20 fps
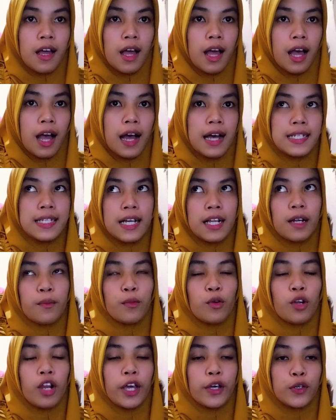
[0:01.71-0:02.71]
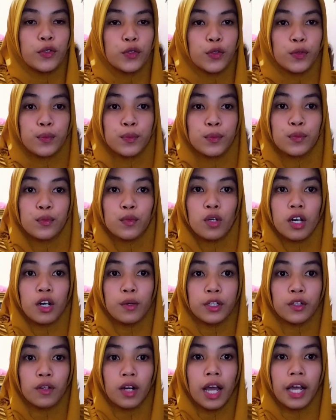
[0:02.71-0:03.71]
Assalamualaikum
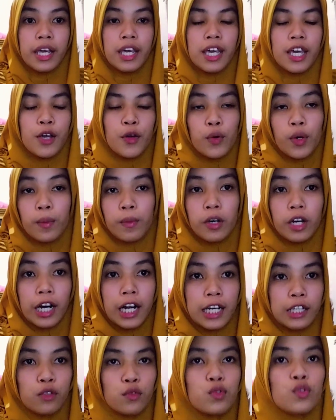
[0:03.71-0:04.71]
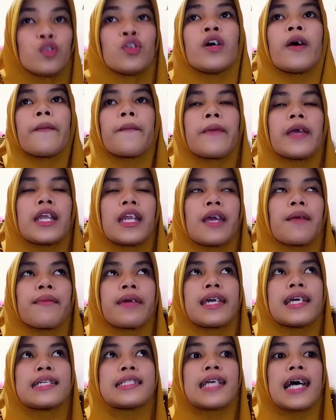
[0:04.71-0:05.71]
warahmatullahi wabarakatuh. My name
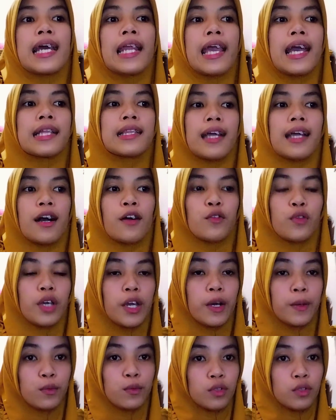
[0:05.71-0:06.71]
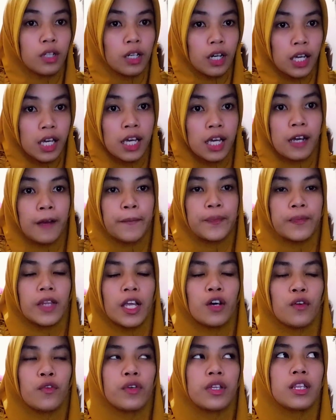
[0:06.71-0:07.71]
is Arianti Aulia Putri
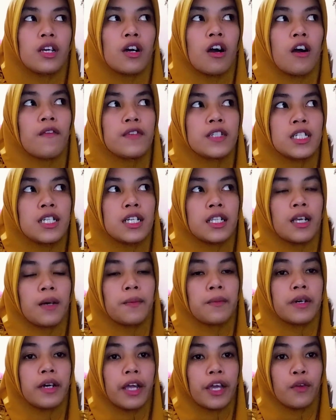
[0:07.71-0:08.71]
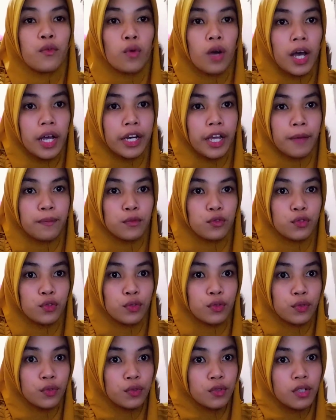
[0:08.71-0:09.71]
with the official number
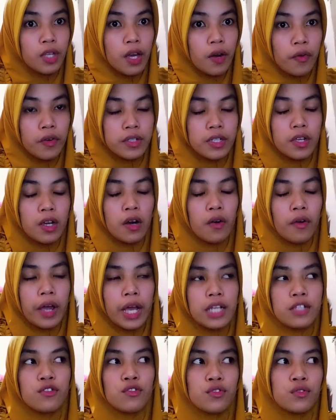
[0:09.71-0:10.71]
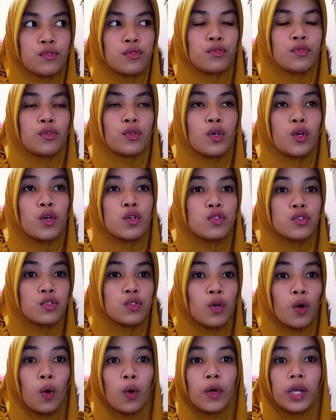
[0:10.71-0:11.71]
A1M220002.
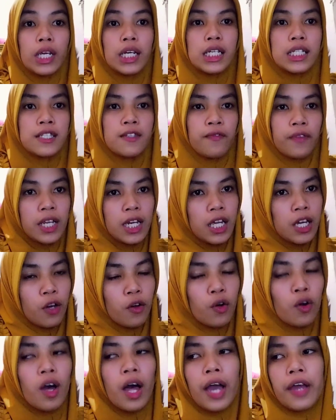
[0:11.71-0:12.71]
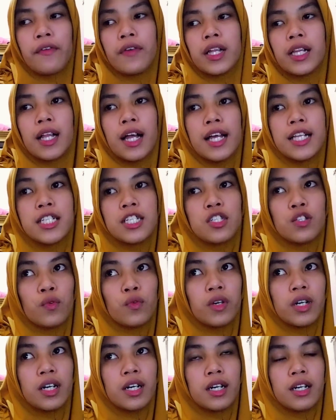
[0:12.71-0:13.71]
So in this video I will
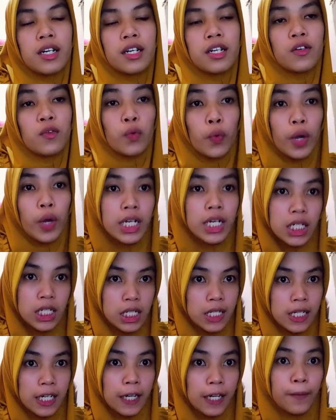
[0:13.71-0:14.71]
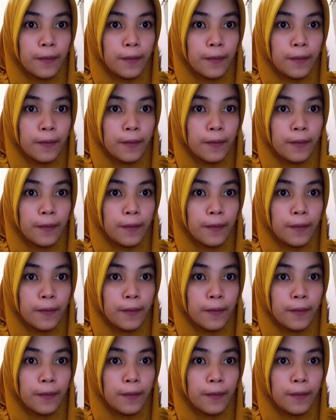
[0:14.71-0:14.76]
answer the question